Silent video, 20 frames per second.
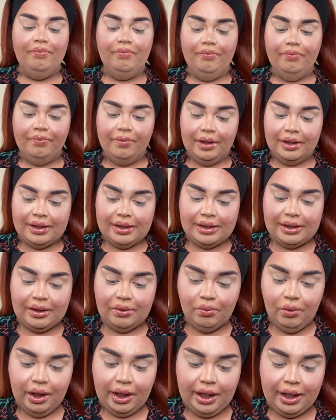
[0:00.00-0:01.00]
Let's see,
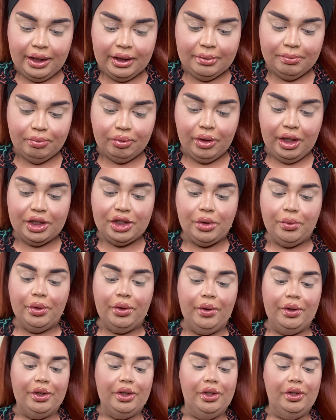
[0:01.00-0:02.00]
what brush are we
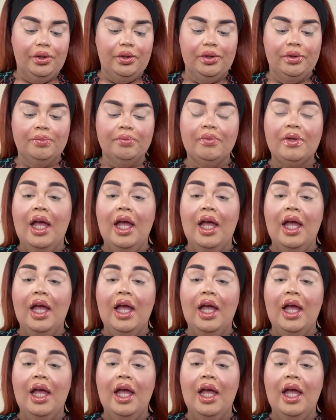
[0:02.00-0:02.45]
going to use?